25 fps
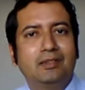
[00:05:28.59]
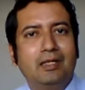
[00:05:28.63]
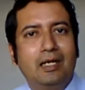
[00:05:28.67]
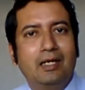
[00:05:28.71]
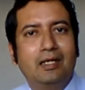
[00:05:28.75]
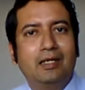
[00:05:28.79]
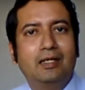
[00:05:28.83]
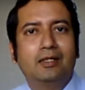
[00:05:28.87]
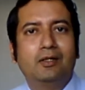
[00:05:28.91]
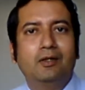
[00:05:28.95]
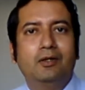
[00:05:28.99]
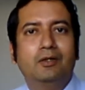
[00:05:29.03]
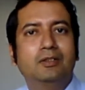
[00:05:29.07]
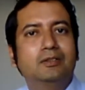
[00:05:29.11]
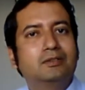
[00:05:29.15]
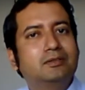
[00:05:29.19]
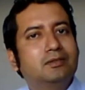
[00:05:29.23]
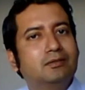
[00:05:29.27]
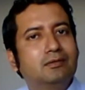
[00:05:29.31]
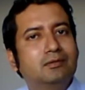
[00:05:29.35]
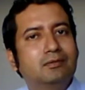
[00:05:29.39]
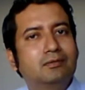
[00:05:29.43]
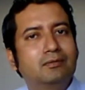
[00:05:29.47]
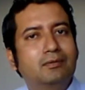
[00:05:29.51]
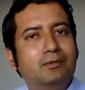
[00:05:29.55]
are
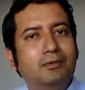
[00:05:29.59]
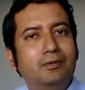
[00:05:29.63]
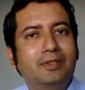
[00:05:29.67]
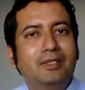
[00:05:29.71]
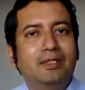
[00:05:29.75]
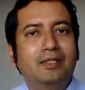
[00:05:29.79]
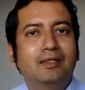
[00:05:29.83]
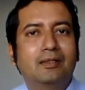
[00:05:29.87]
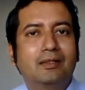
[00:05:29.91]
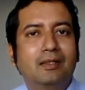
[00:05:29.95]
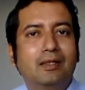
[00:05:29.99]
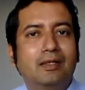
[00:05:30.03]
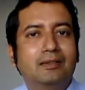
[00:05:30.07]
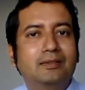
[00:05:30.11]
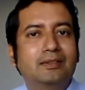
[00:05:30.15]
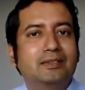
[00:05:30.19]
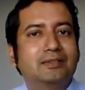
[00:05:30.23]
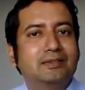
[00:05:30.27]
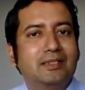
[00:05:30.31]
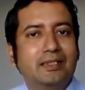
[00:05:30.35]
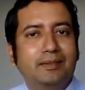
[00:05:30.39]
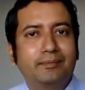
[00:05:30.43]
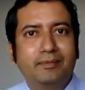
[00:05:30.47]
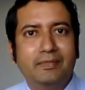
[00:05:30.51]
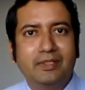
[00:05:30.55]
also going along the
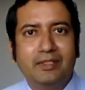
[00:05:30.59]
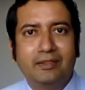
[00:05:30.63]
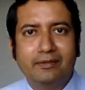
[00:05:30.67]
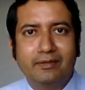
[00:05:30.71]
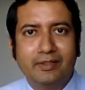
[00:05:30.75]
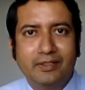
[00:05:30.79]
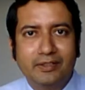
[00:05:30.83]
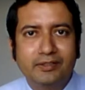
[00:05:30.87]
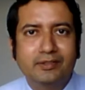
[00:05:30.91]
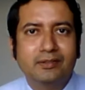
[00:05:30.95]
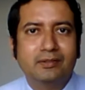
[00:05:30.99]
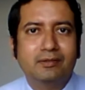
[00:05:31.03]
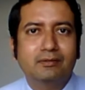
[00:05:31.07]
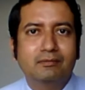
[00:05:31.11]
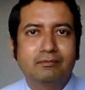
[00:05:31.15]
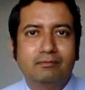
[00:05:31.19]
same direction.